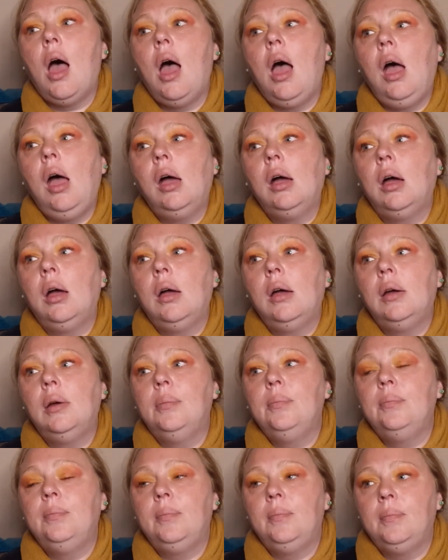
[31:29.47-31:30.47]
I
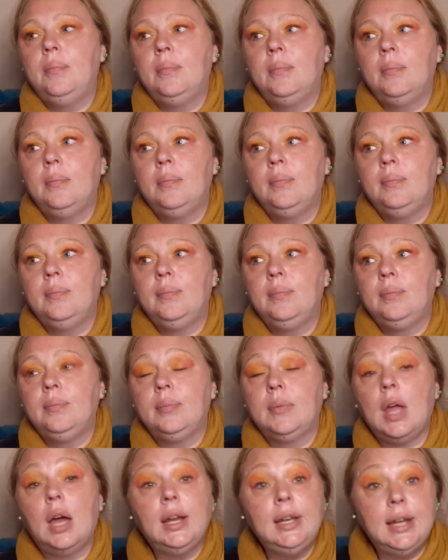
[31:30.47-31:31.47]

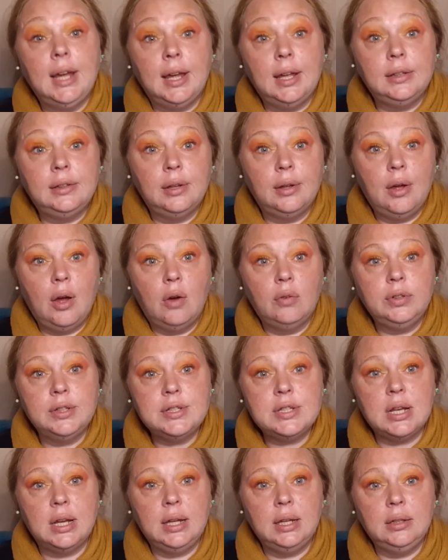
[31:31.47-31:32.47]
did,
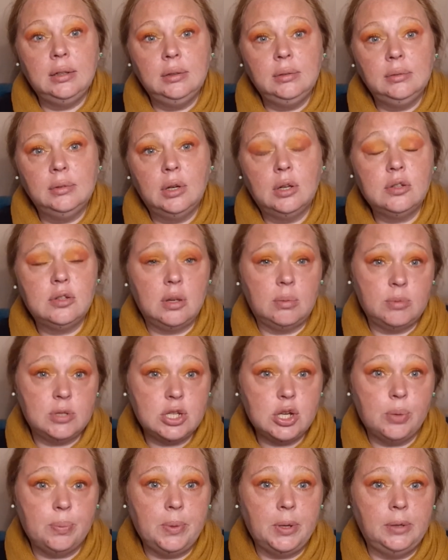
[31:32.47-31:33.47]
obviously, because I'm
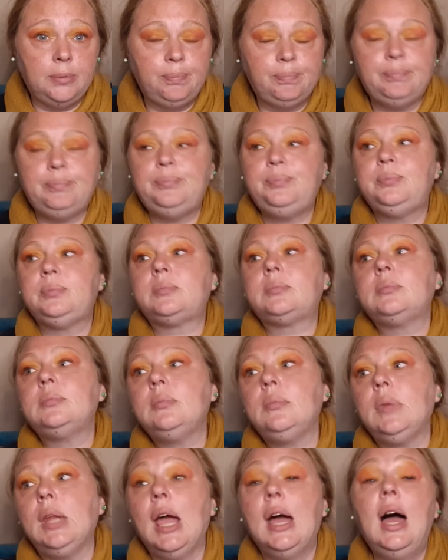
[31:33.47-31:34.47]
stubborn
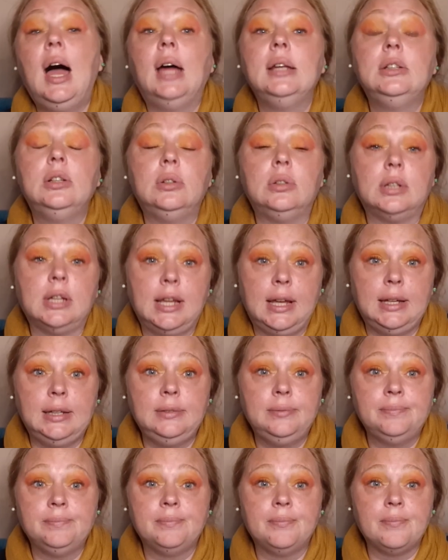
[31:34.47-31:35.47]
and lucky.
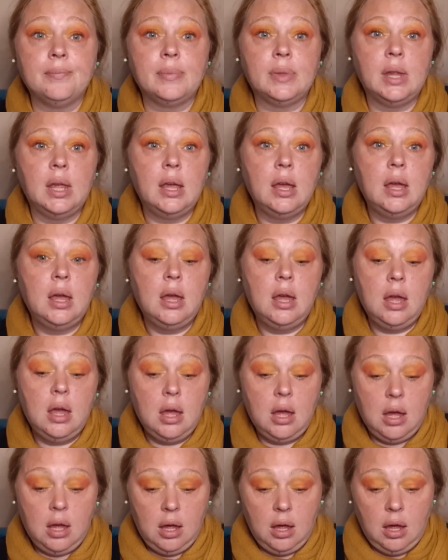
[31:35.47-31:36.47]

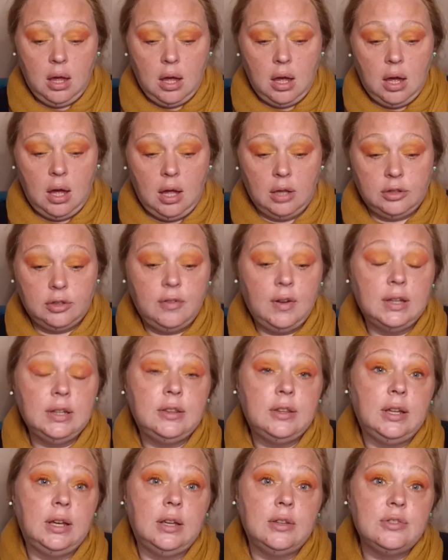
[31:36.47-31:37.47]
The great
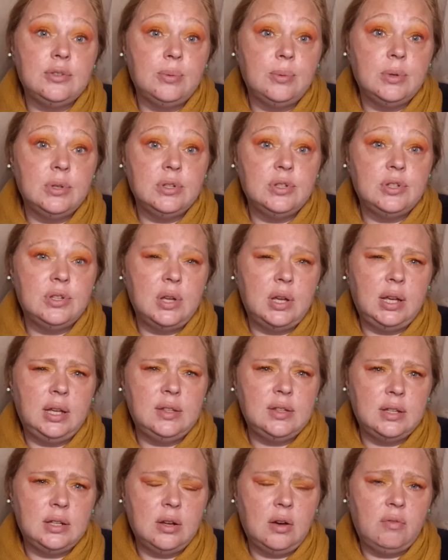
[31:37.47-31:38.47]
thing is there was,
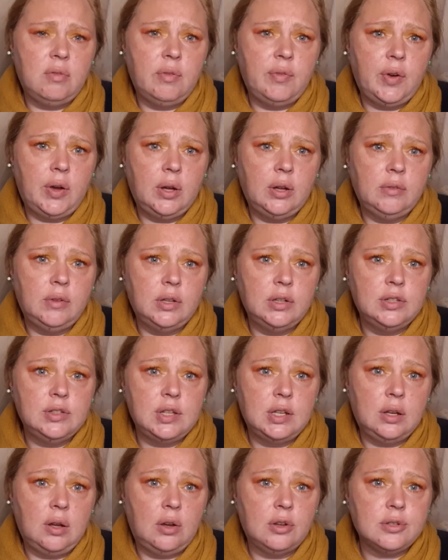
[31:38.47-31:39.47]
is it norovirus
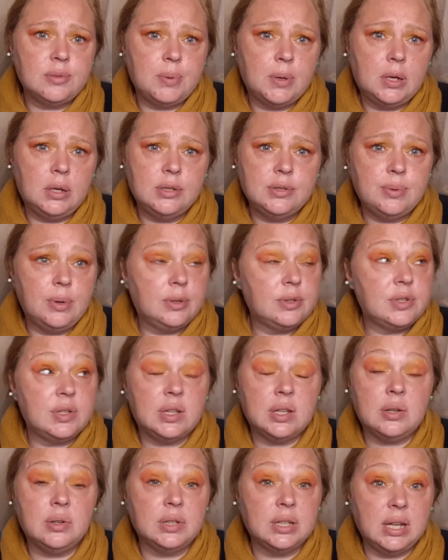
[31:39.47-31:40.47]
in the hospital as well, so
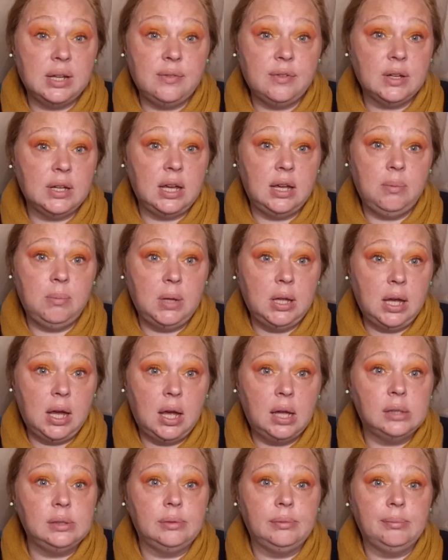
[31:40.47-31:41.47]
they couldn't even keep me
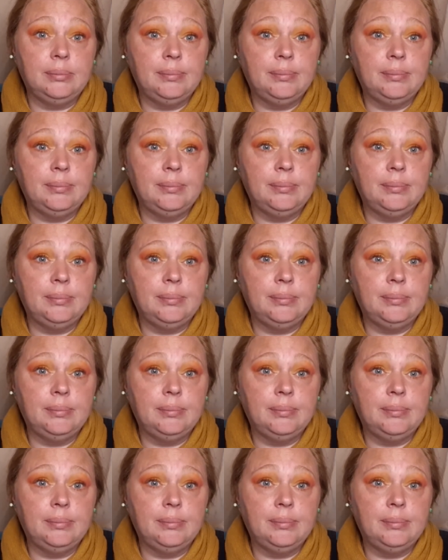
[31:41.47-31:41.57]
in.